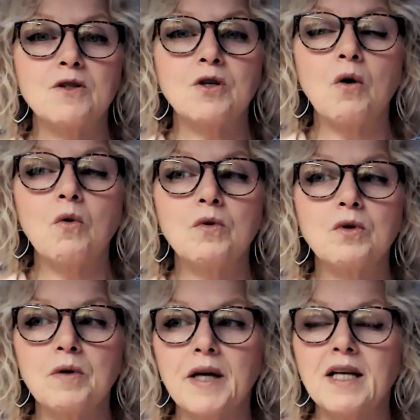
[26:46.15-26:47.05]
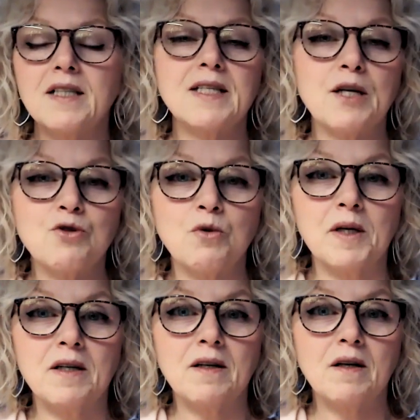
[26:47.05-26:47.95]
Don't create a
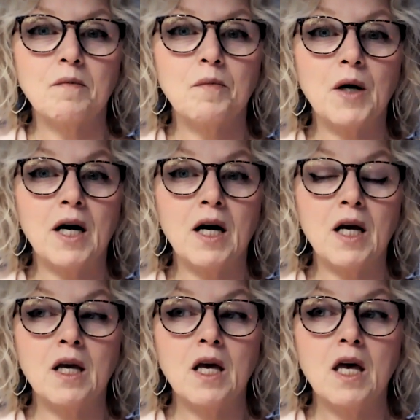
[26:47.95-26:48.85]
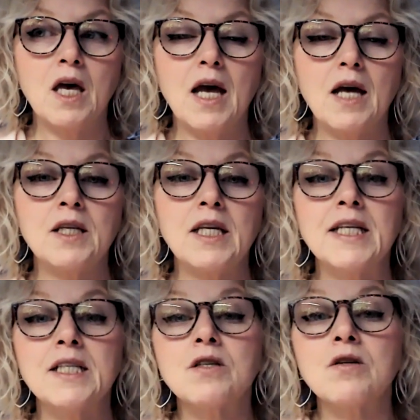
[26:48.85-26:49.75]
detriment by
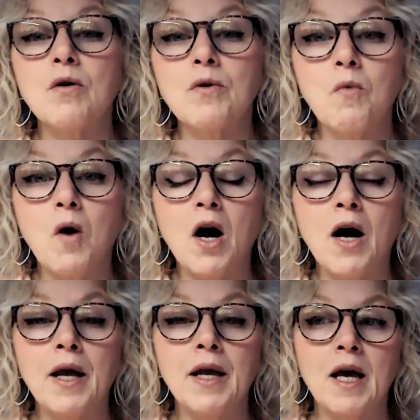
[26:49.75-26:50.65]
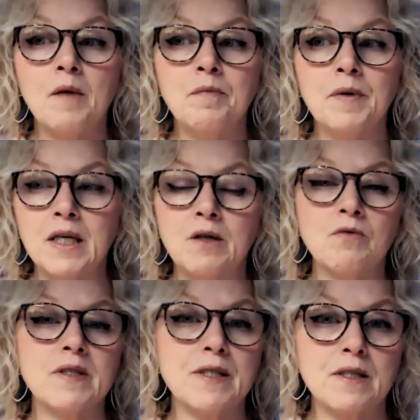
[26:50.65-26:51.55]
needing to know the why and being
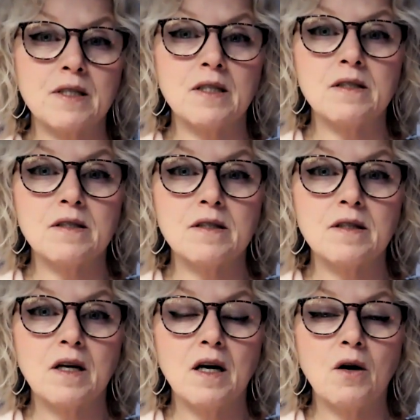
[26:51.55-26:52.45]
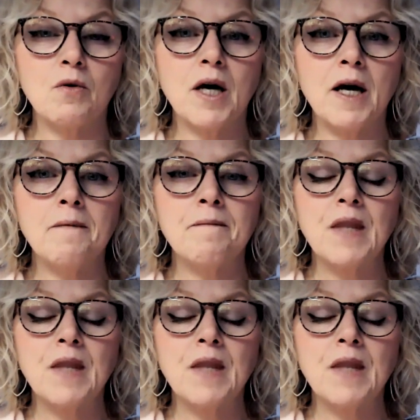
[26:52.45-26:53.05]
in resistance. Okay.